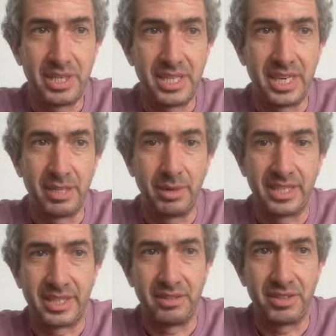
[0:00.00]
database
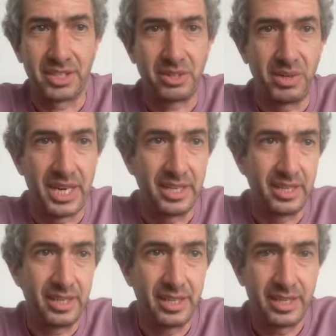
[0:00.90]
I've just created.
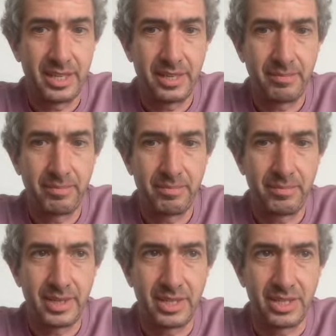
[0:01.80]

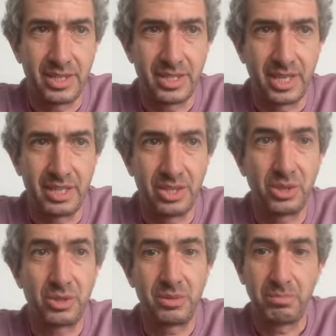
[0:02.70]
It's just
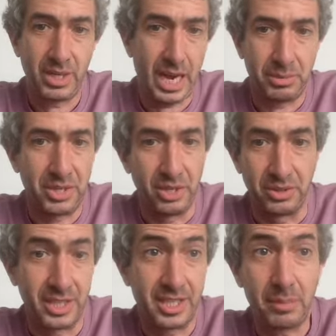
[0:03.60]
shows captured notes.
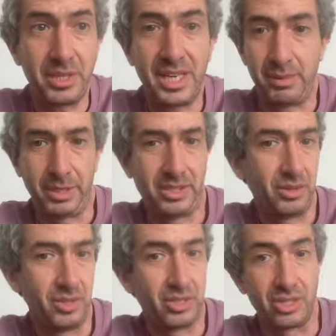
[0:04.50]
It's an empty database, so
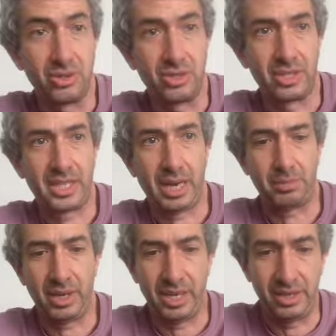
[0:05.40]
there is no
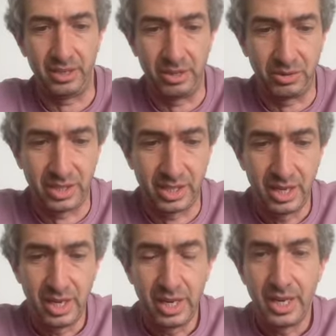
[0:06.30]
notes.
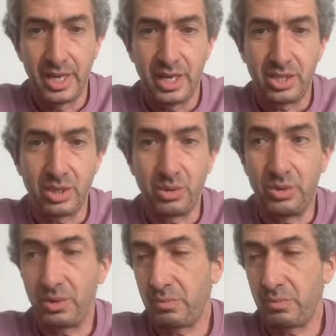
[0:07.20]
So